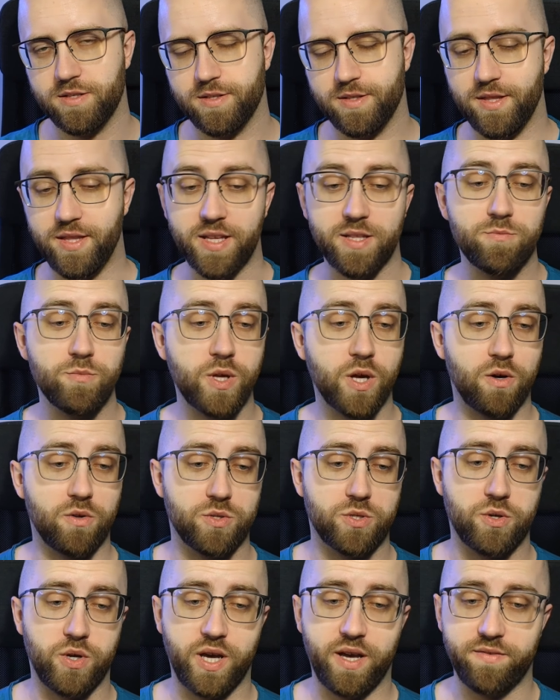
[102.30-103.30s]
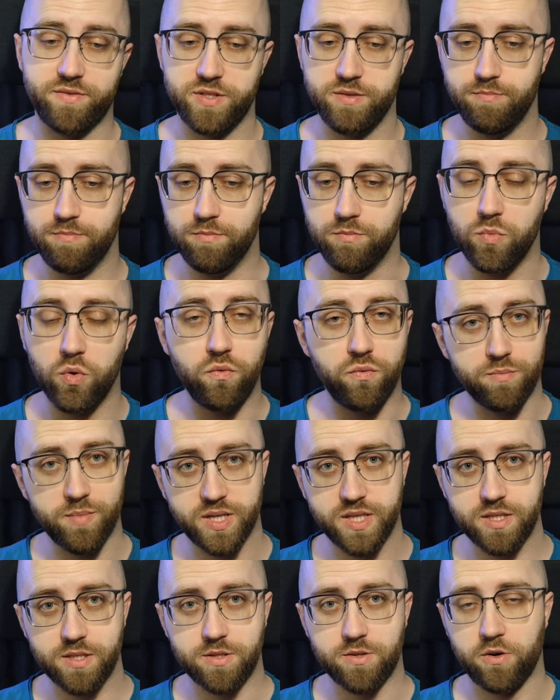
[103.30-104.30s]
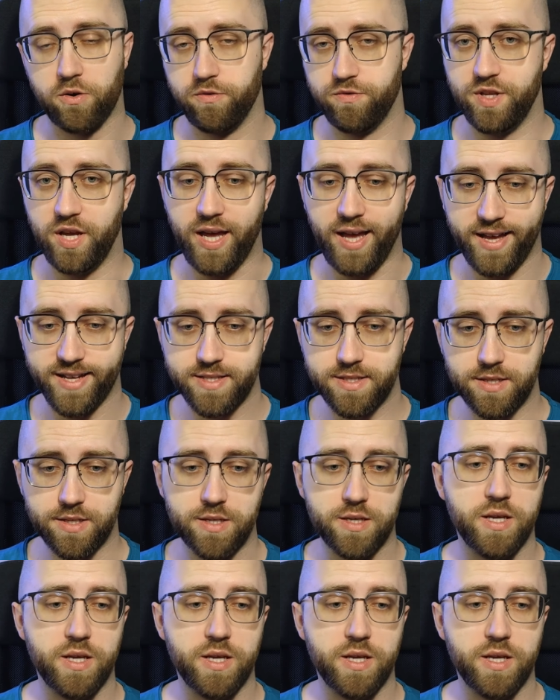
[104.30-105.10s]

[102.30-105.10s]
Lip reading: Then we also have the movement of the head,